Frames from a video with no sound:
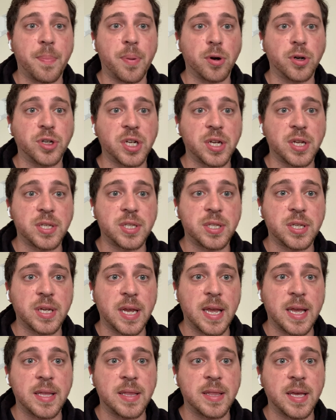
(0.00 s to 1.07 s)
purchase
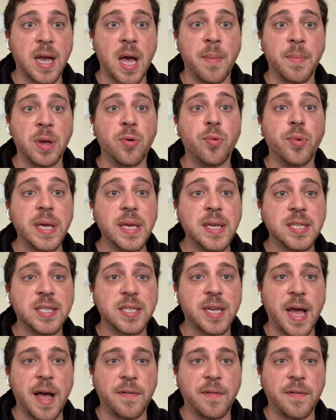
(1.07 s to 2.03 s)
in the coming weeks